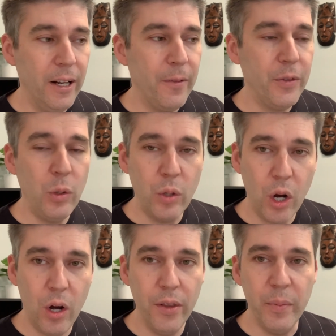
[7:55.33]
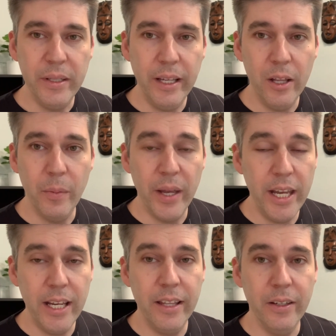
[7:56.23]
to call them and tell them,
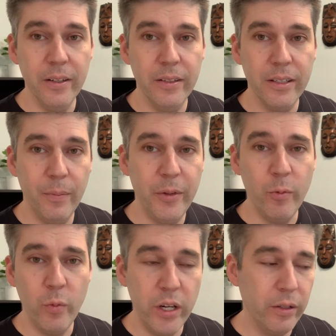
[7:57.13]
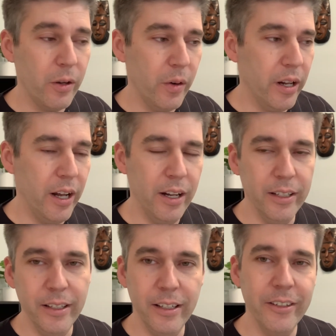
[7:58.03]
hey, there is something weird going on.
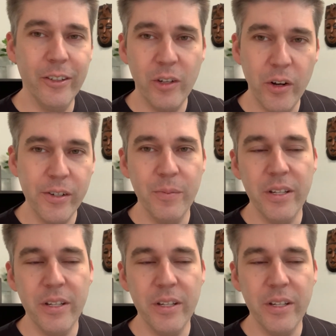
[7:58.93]
And then another call comes in.